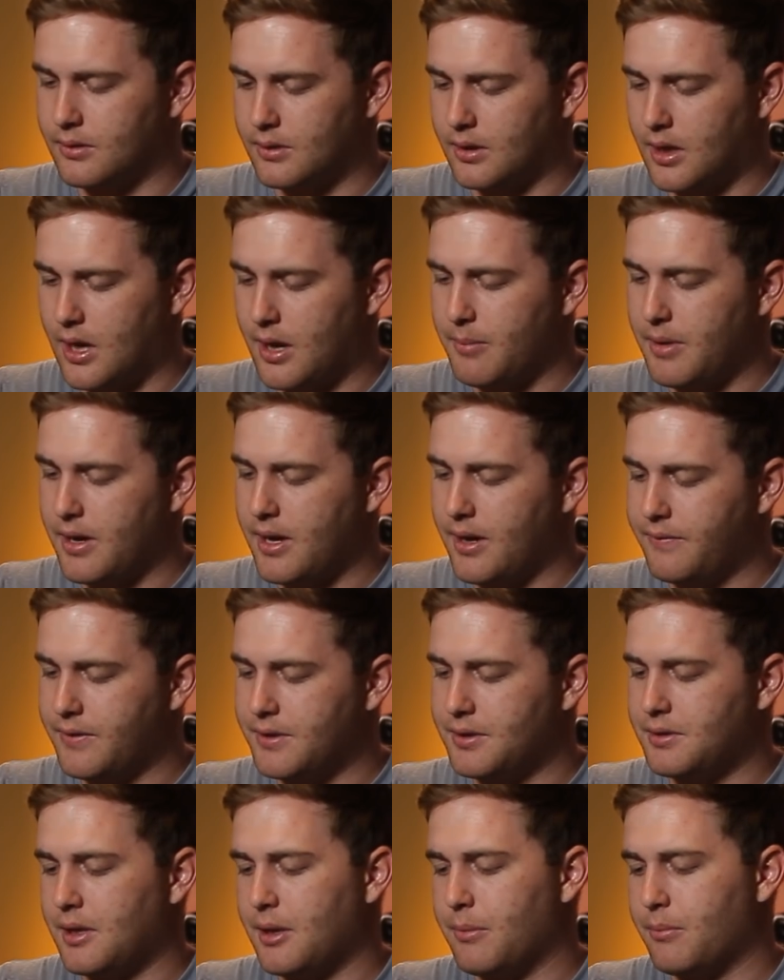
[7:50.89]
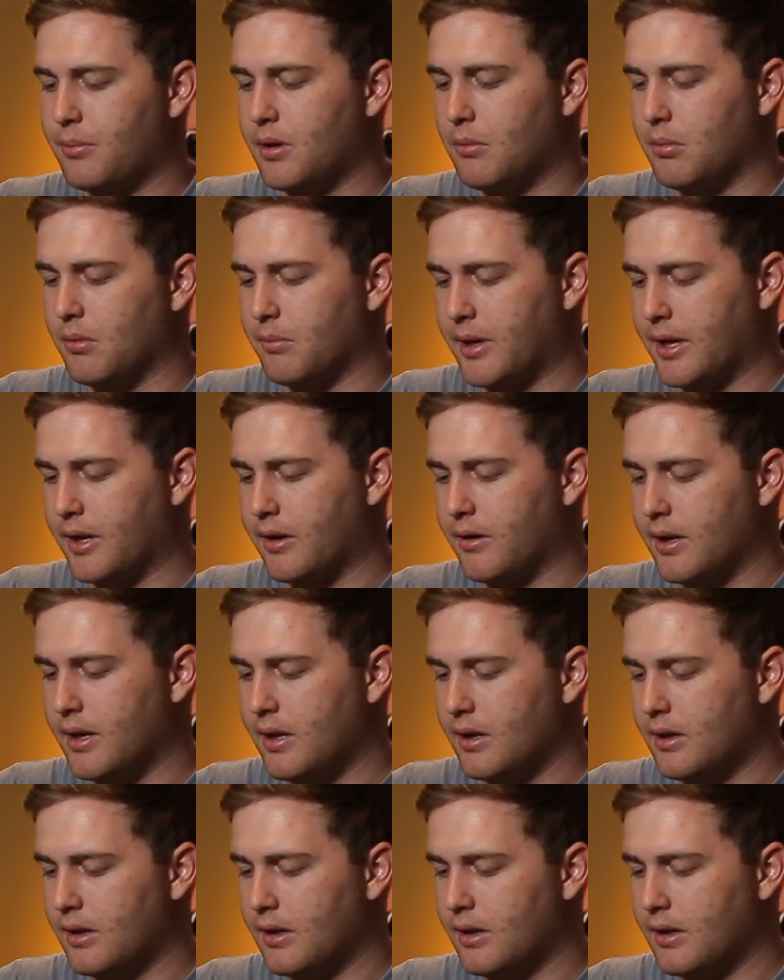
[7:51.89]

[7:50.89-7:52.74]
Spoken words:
I may have the same problem. I created